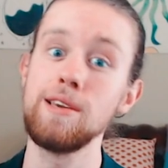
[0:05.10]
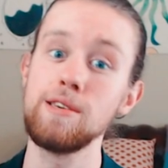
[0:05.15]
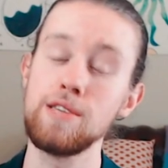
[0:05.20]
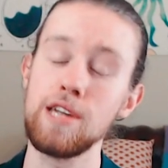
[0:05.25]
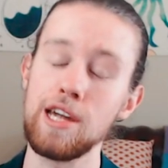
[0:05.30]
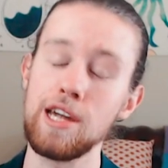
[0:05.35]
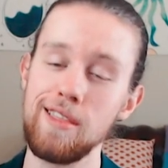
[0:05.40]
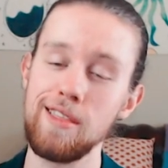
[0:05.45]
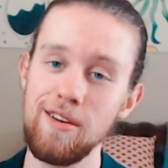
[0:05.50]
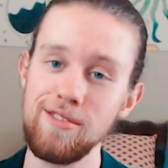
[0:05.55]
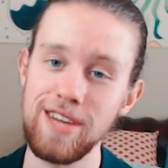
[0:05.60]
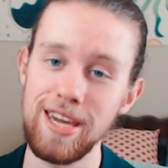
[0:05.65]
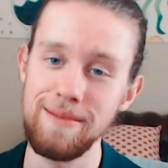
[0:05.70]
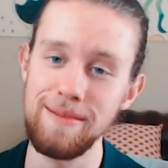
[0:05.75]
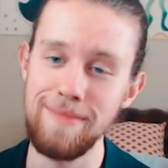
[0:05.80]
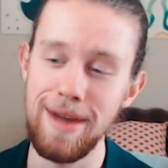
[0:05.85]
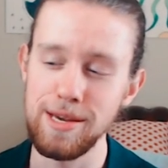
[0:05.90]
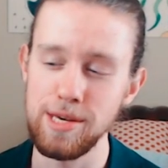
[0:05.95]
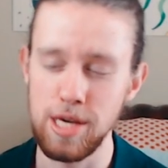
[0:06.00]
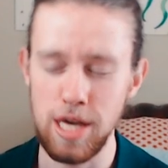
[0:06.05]
Nickelodeon
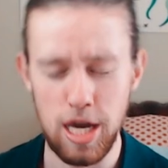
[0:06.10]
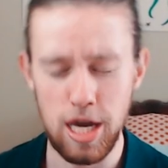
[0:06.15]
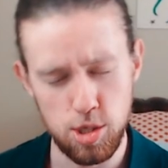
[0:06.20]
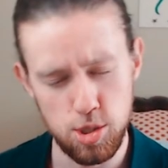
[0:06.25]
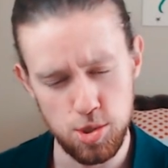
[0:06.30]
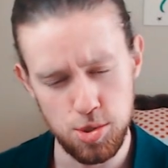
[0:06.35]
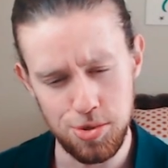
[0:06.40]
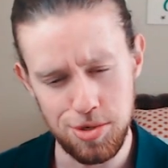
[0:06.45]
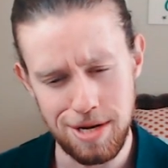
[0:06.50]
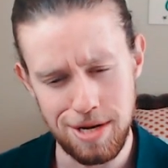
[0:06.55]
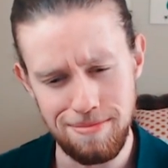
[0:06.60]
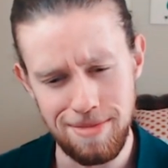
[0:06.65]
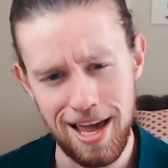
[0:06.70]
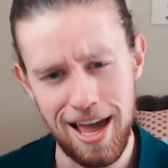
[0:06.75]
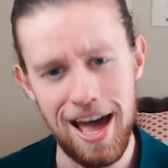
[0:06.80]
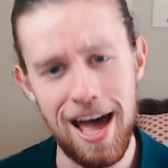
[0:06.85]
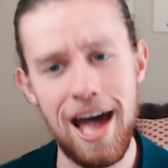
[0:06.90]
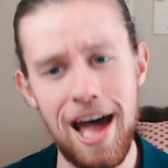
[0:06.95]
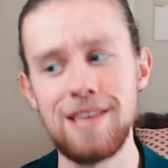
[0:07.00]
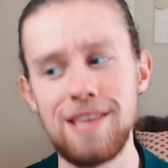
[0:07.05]
makes it extremely
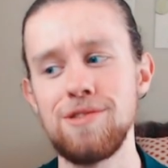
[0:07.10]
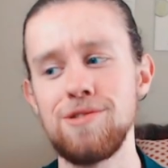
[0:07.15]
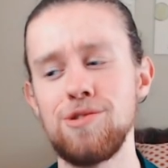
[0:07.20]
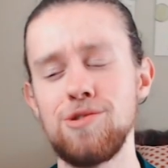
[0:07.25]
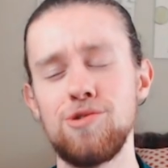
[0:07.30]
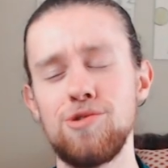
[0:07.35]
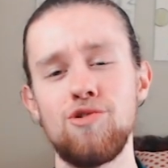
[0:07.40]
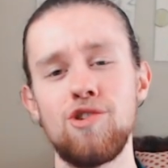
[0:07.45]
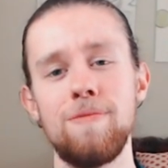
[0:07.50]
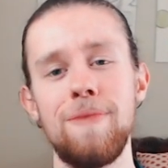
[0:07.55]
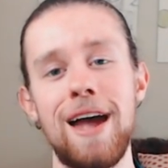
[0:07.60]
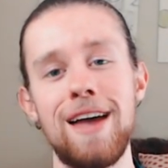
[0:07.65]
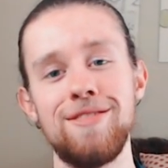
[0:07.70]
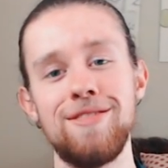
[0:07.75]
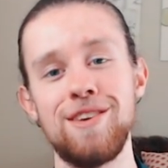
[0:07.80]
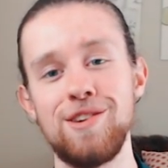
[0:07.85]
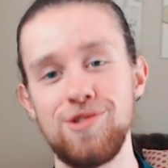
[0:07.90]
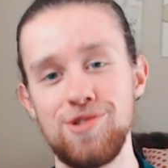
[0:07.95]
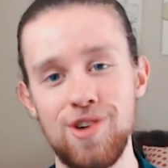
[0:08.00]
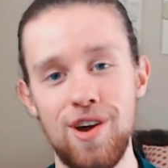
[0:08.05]
hard to talk about
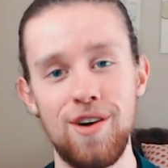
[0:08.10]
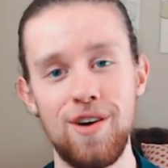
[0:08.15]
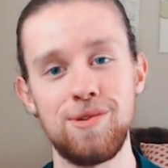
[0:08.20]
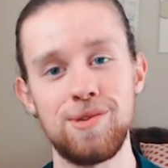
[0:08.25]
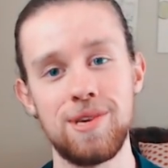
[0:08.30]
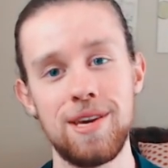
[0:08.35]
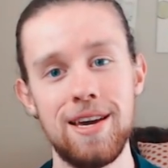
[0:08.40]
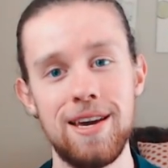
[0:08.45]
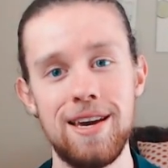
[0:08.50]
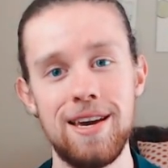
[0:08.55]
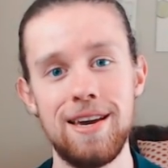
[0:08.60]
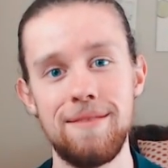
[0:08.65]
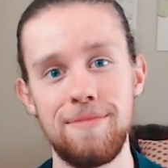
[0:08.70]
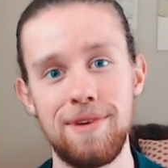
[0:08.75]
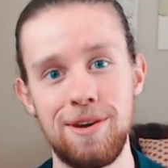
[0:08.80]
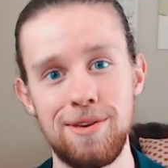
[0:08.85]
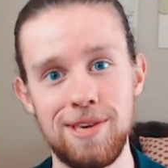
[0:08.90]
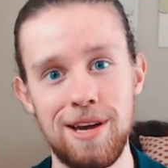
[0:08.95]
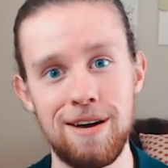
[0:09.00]
these shows because I'll